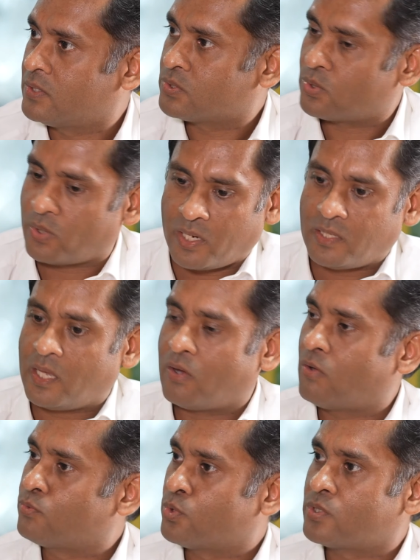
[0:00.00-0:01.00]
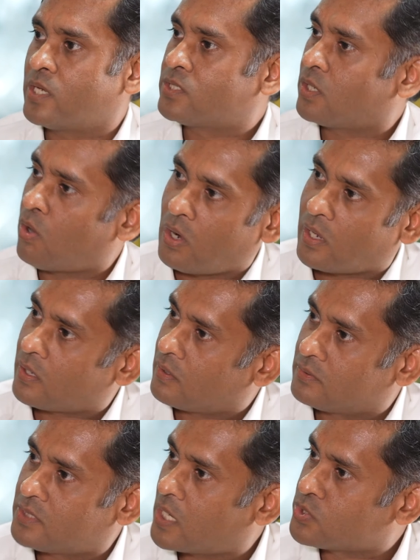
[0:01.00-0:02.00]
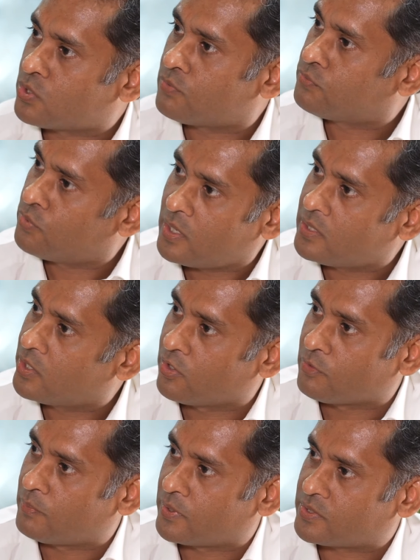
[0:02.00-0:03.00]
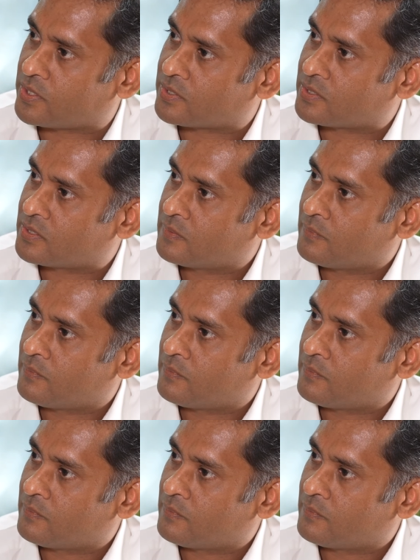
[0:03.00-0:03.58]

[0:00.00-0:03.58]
So anything of those nature, all are charged off fully in the year of purchase.